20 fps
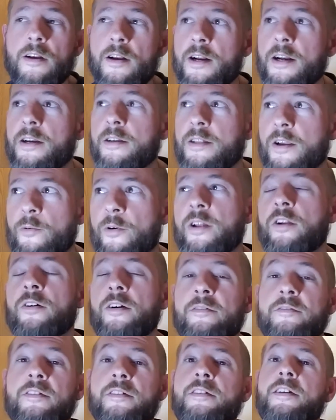That way I don't
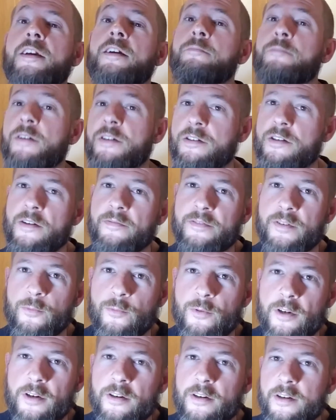have to take my stuff to
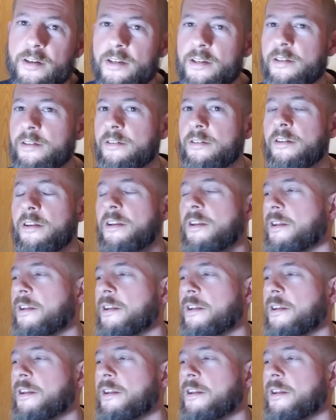work and